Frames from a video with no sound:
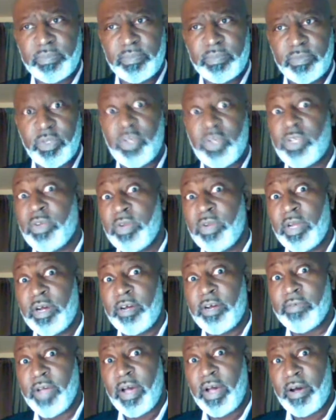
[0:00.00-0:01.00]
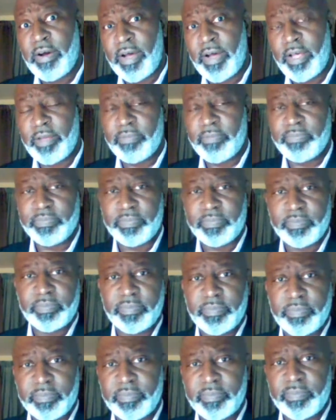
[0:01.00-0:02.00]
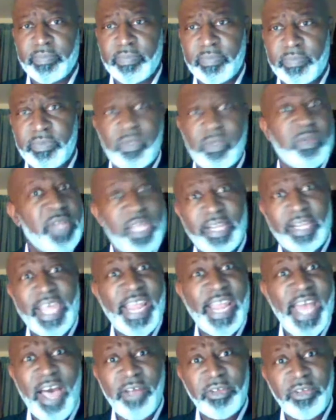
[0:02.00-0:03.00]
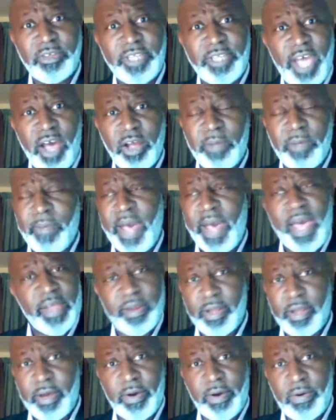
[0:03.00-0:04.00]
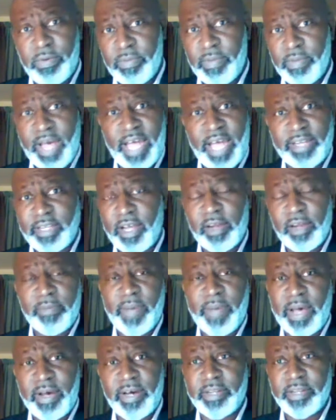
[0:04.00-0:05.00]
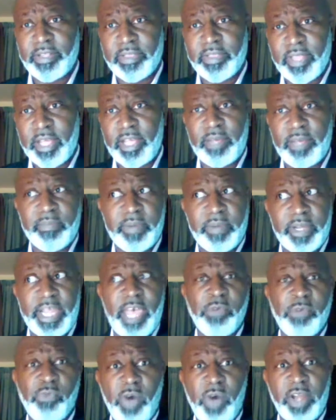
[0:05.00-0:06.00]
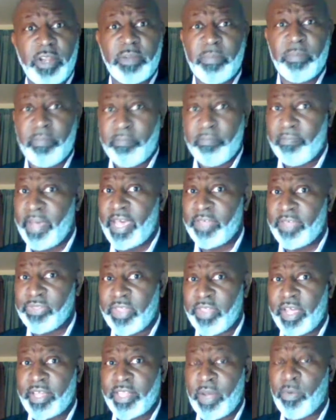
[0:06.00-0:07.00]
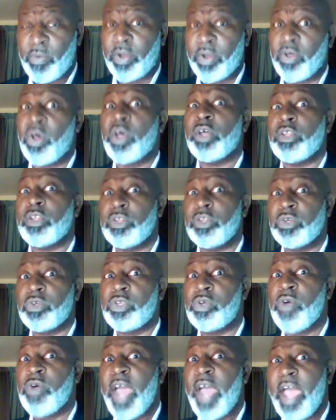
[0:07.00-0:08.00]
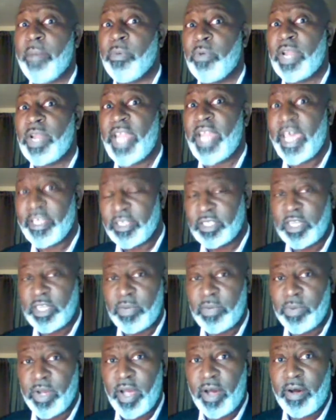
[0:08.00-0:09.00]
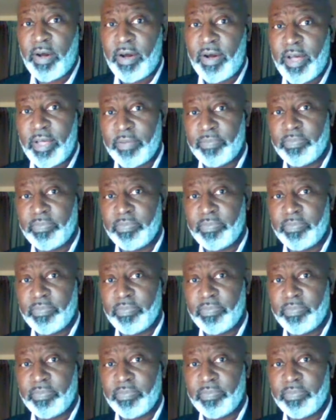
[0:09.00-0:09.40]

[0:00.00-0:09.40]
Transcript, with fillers: Do you love God? Is that all you talk about? No, I talk about other things, but that's one of the main things I want to. Do you have a relationship with God?